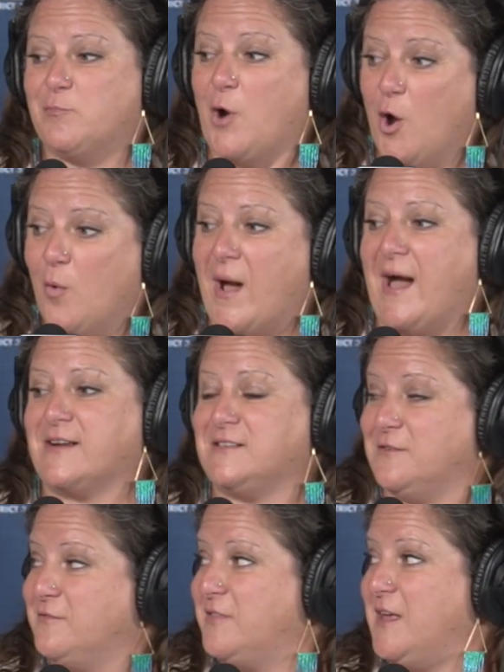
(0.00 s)

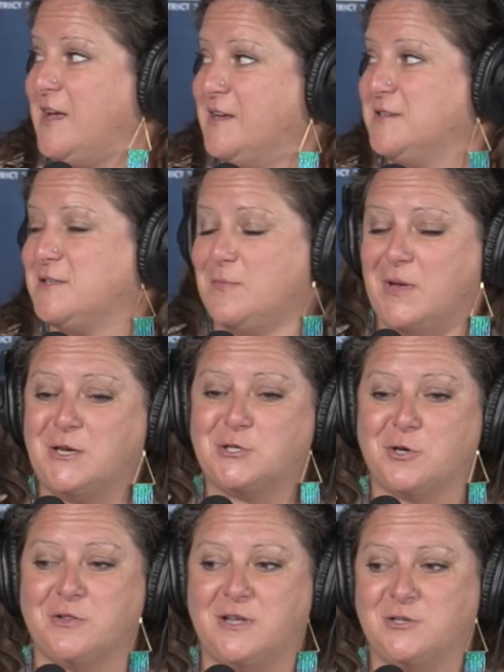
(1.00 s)
proactive things to make
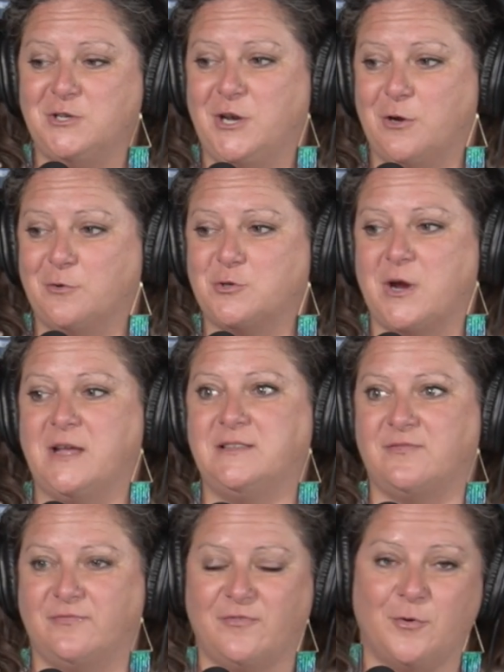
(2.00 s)
sure that
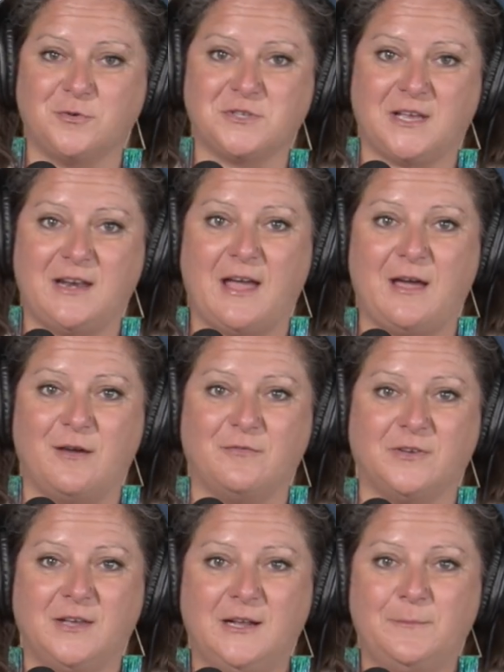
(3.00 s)
trans folks can have